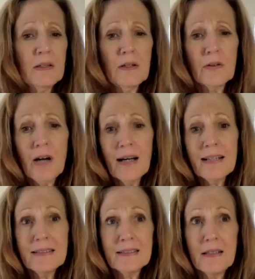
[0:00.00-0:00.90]
God
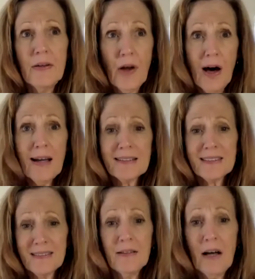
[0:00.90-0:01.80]
is not
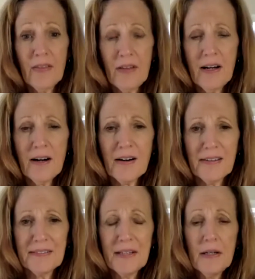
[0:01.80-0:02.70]
there.
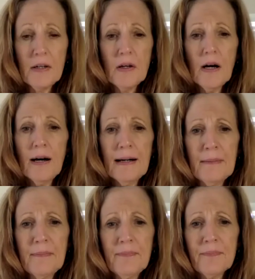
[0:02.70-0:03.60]

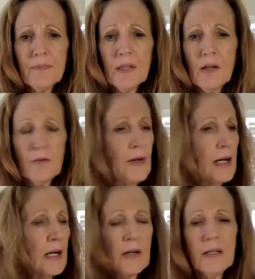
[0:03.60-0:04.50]

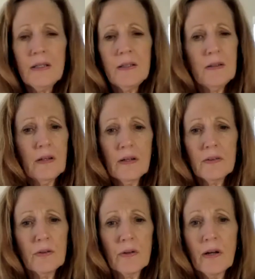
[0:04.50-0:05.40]
Very,
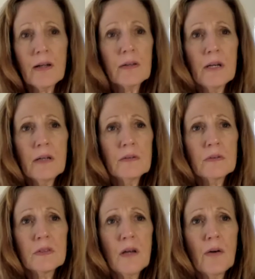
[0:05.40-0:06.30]
you are not alone.
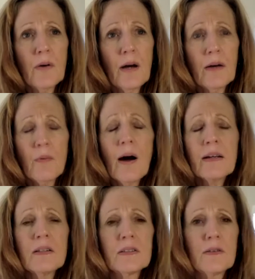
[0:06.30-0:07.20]
So I
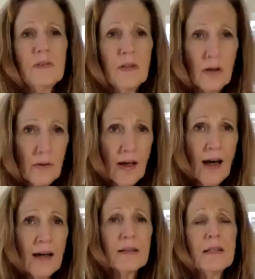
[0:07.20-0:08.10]
want you to know
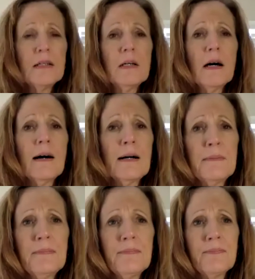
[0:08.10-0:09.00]
that.
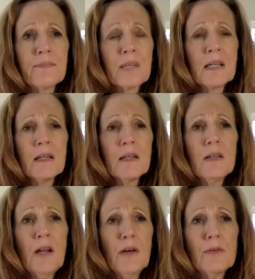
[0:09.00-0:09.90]
Um,
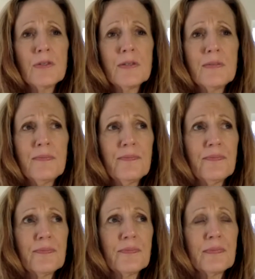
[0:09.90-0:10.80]
you know,
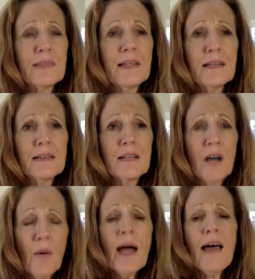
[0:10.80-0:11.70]

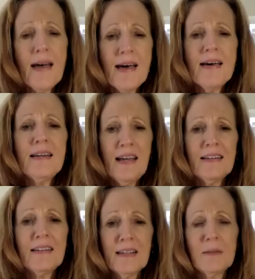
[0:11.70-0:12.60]
go ahead
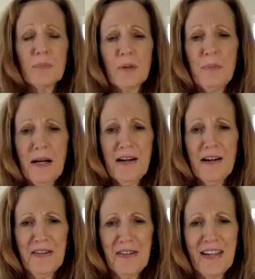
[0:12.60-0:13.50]
and get
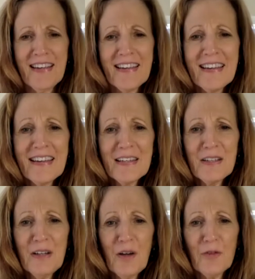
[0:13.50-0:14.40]
prepared.
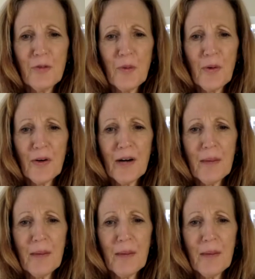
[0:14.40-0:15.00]
For,